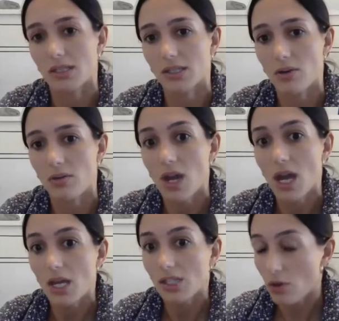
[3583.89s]

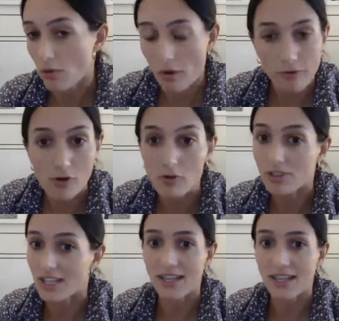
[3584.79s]
So of course, like